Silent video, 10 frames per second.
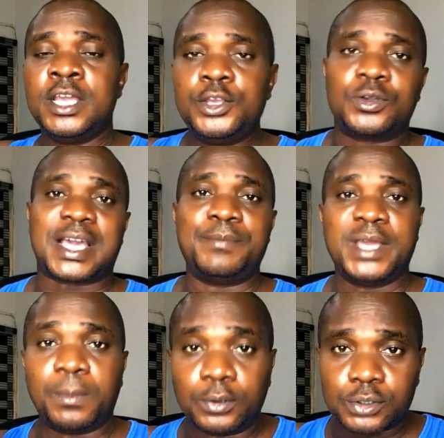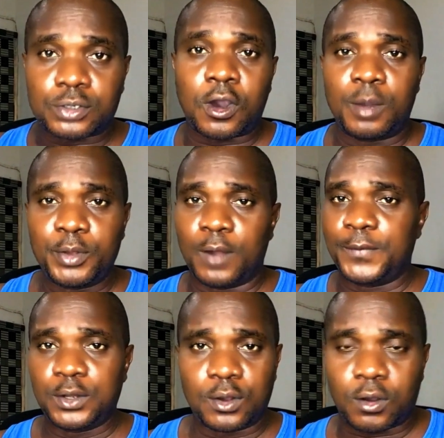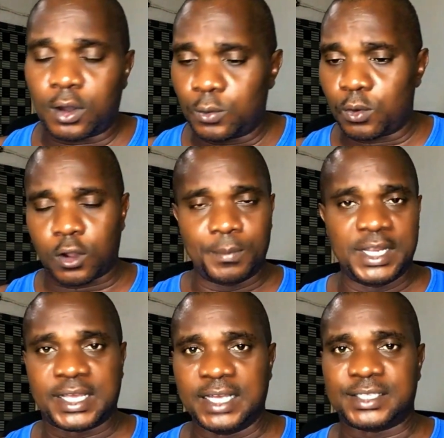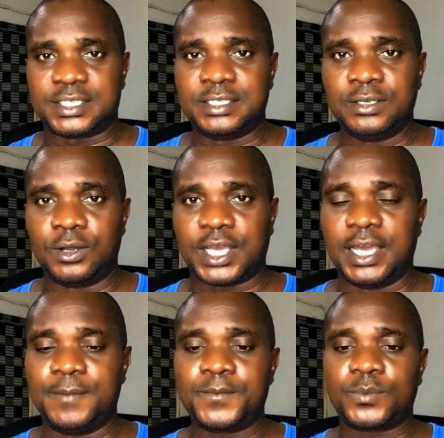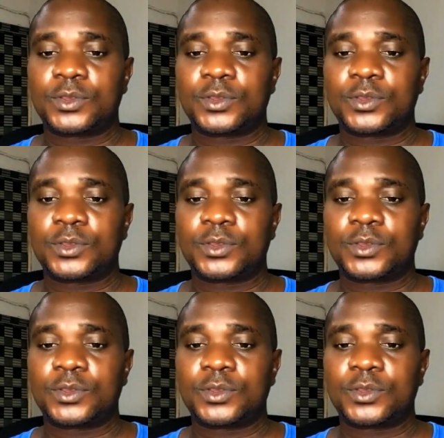you can be able to call me on video call and we'll communicate, okay?